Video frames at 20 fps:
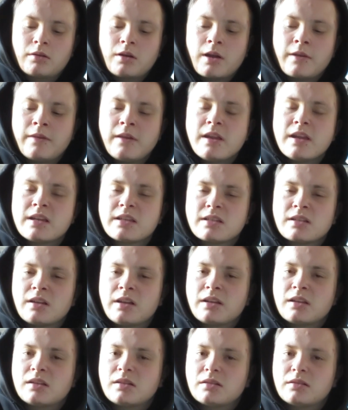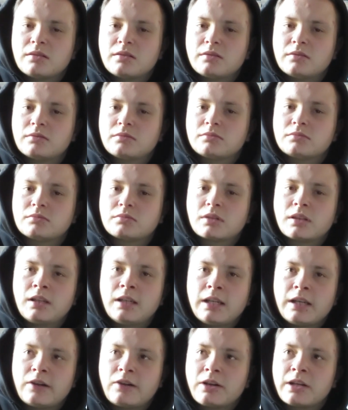I think it's like
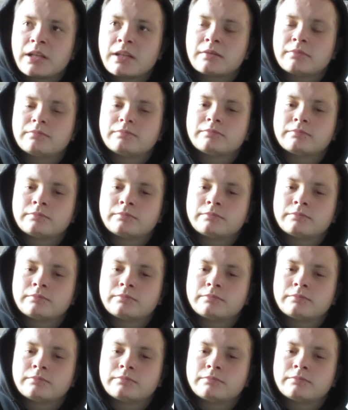clearing